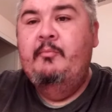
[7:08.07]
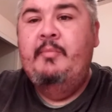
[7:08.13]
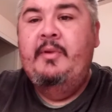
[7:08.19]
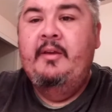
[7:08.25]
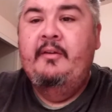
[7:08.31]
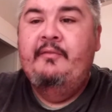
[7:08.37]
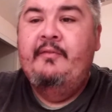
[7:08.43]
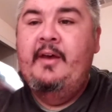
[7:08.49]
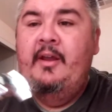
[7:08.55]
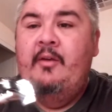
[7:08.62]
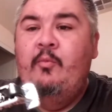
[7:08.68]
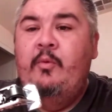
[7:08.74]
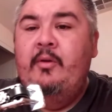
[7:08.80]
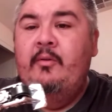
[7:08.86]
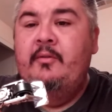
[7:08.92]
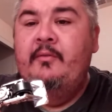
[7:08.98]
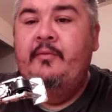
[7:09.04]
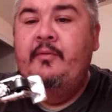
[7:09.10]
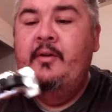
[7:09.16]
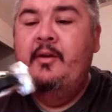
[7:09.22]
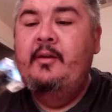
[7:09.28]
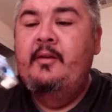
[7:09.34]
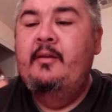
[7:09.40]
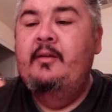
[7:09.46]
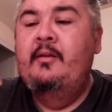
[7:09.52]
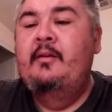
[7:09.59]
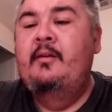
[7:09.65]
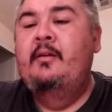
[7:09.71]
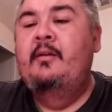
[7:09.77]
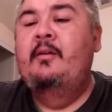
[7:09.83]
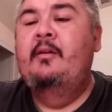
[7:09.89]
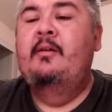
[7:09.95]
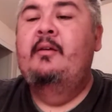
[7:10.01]
Big fat wheel in the front,
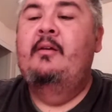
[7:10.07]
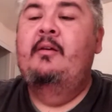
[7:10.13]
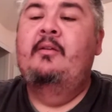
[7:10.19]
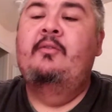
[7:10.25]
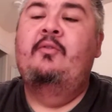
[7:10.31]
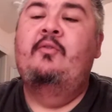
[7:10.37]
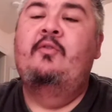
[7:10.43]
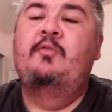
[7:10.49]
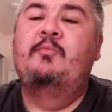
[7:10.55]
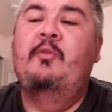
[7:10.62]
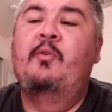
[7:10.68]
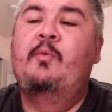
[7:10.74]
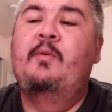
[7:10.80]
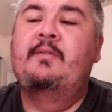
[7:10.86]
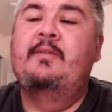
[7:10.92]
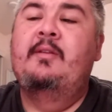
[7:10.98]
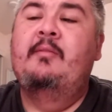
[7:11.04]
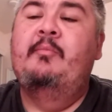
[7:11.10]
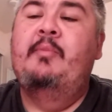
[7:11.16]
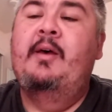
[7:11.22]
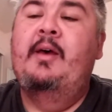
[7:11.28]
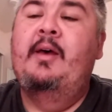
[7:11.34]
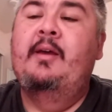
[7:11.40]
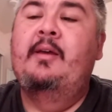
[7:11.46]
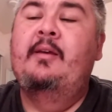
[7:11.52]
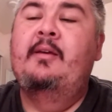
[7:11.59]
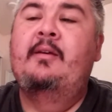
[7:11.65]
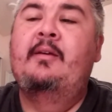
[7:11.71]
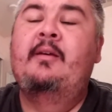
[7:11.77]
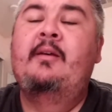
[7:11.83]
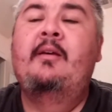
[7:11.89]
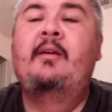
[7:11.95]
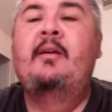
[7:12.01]
2 small wheels in the back.
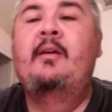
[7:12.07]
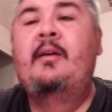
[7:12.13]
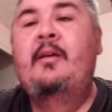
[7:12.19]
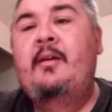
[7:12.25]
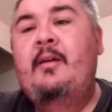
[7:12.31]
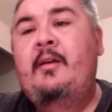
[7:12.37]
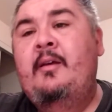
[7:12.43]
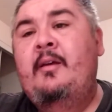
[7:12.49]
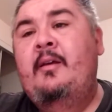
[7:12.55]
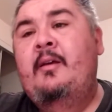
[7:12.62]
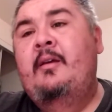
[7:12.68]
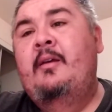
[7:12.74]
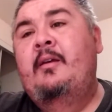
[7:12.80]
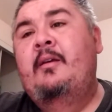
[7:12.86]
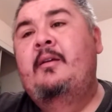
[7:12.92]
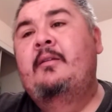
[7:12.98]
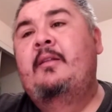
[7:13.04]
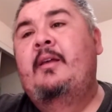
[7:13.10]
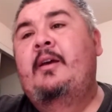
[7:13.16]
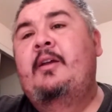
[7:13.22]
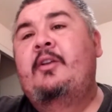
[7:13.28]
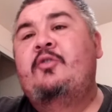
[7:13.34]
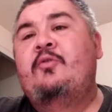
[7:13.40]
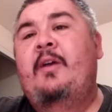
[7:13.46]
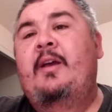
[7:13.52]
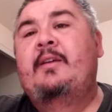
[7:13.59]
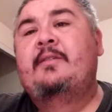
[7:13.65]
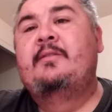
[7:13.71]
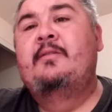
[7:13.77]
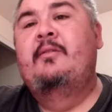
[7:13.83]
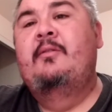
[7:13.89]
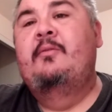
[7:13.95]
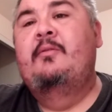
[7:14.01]
It's like it's
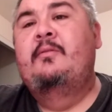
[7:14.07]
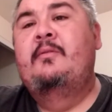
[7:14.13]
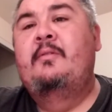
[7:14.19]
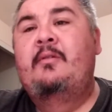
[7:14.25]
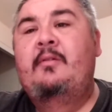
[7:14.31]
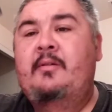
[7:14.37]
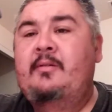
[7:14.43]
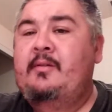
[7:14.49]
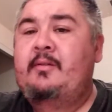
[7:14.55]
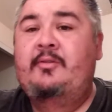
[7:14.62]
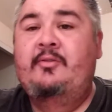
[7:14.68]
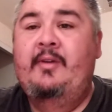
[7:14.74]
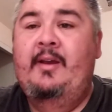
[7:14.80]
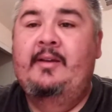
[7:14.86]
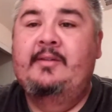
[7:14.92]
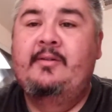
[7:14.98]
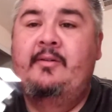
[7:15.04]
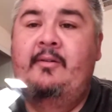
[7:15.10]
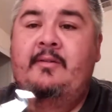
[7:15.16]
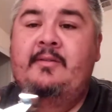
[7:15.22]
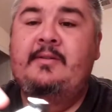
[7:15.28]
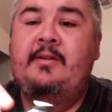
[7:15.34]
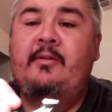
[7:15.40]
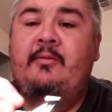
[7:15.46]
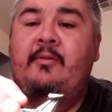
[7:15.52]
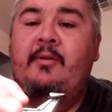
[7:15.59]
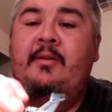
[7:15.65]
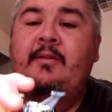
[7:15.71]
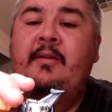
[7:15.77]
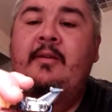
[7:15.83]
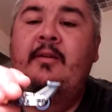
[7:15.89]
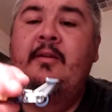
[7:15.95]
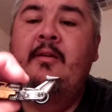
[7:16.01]
a dragster on
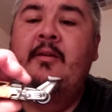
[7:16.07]
steroids.